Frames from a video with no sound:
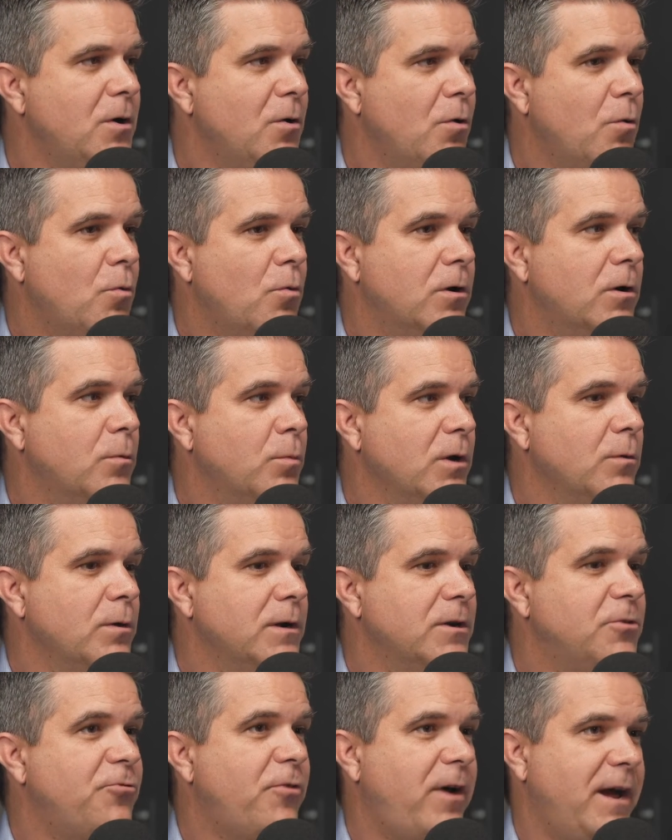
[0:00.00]
or we
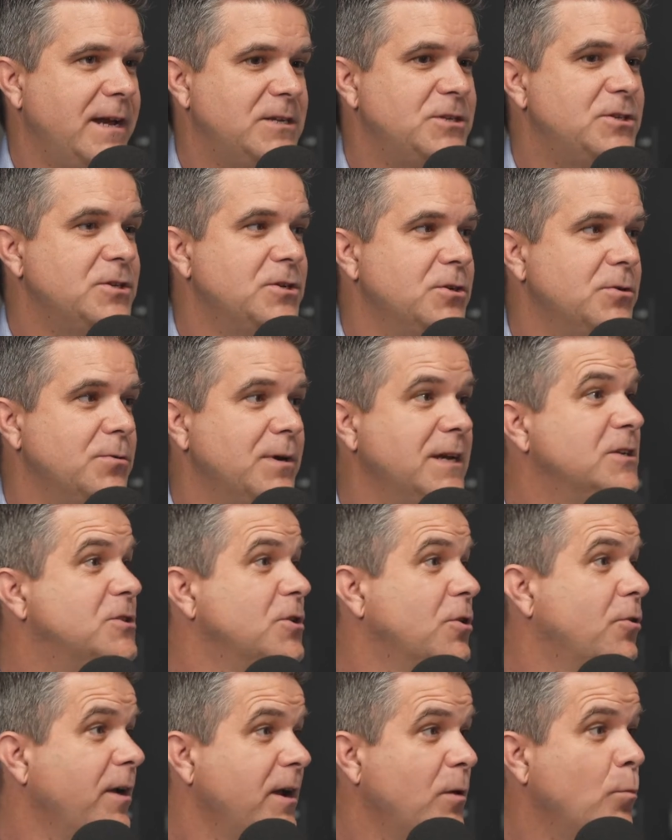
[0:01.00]
would try to
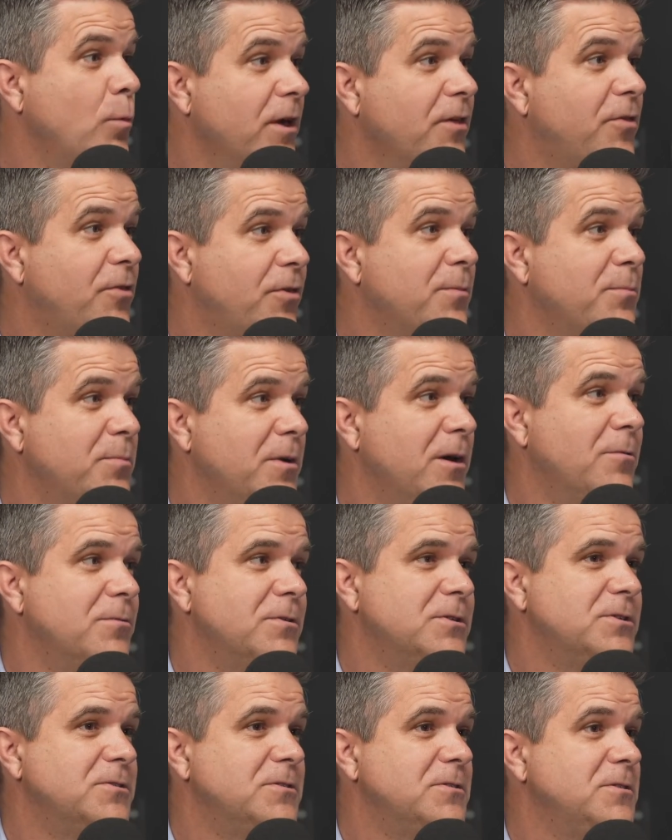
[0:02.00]
integrate with, but
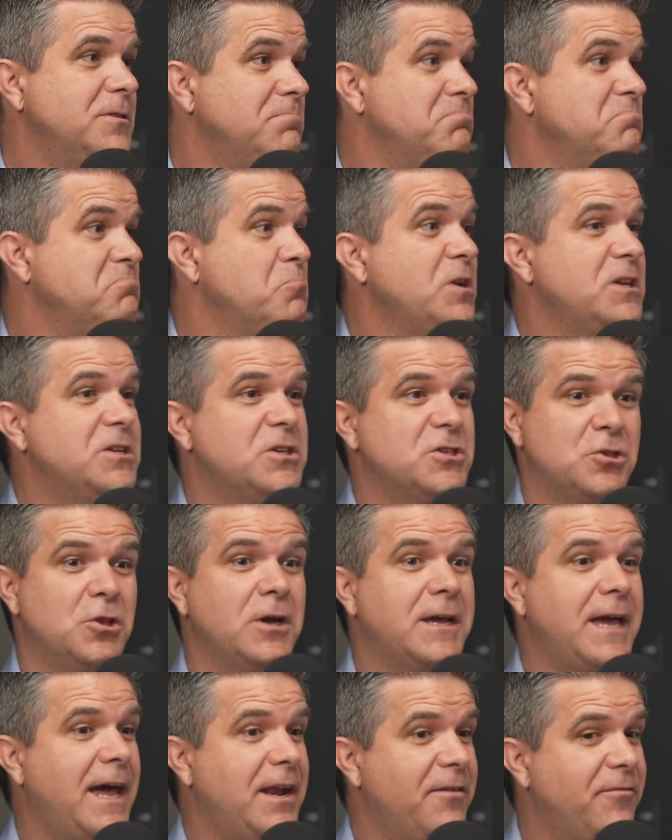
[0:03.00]
we can just
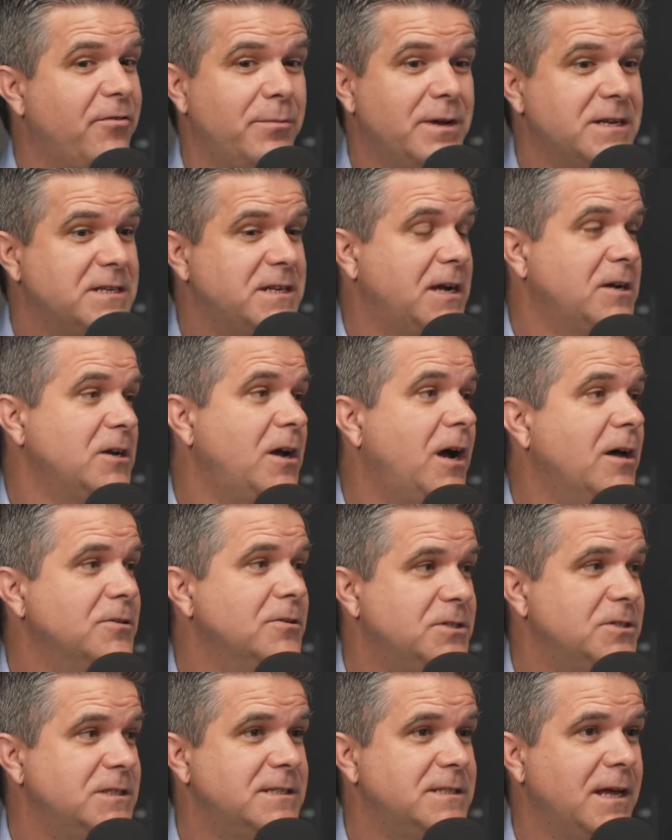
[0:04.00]
look at it from a
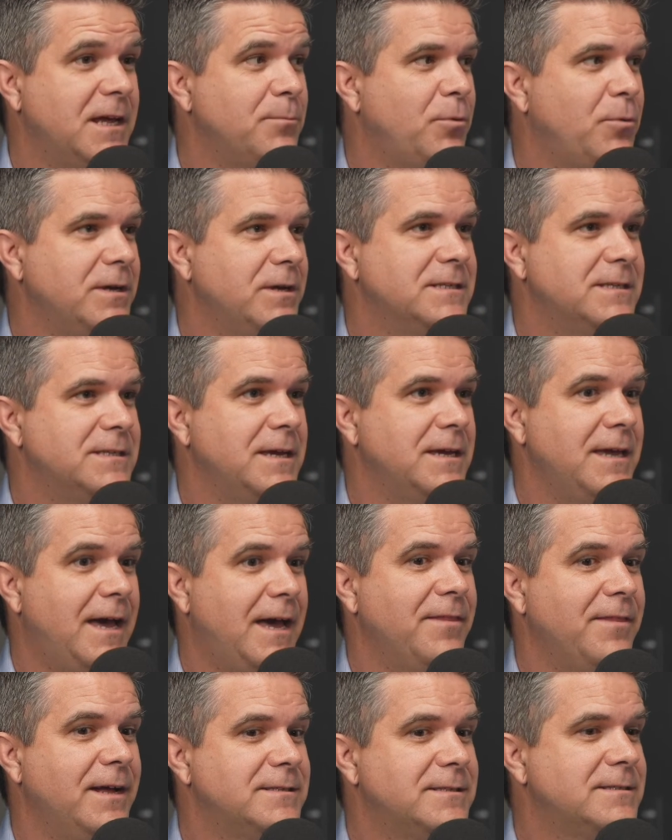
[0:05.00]
technology standpoint and say,
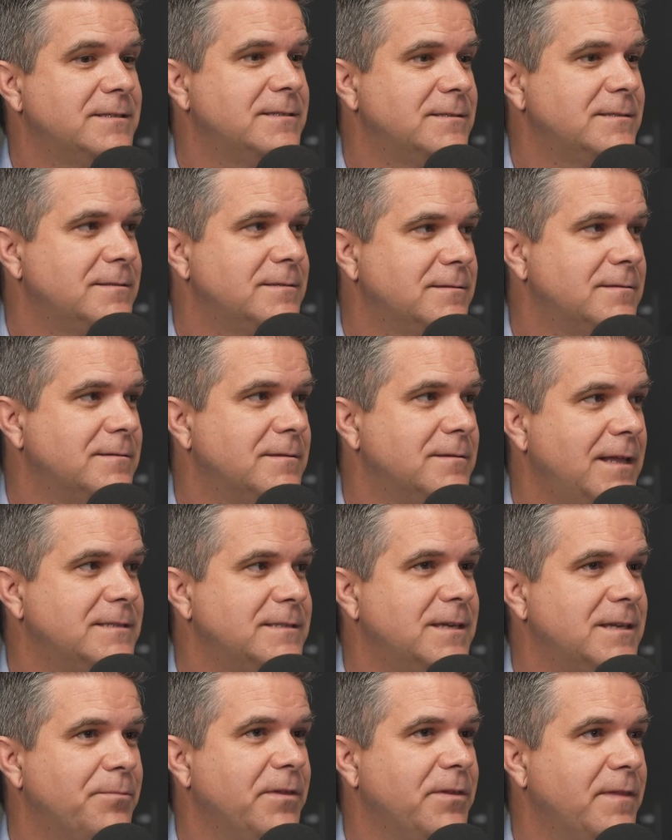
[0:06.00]
yeah, that's
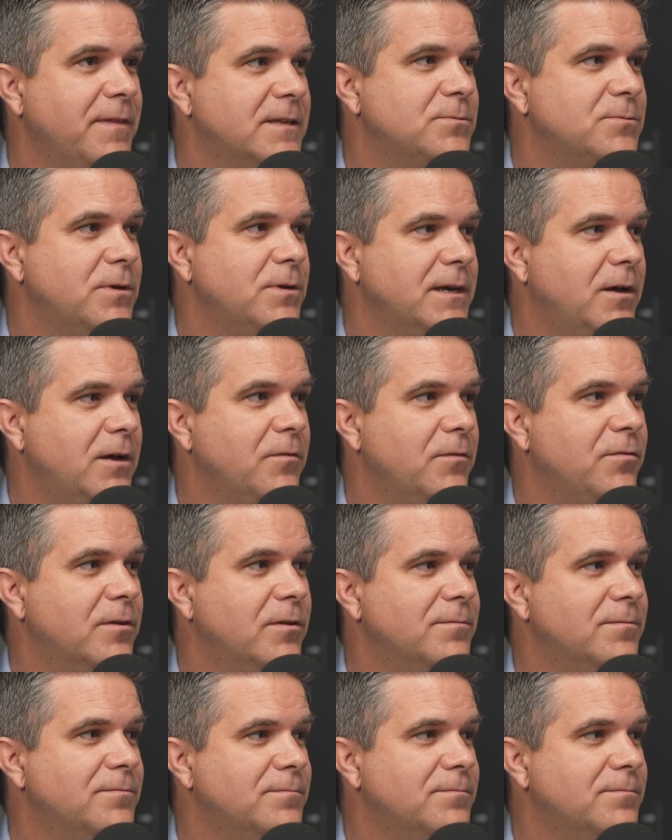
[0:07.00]
something that's really helpful.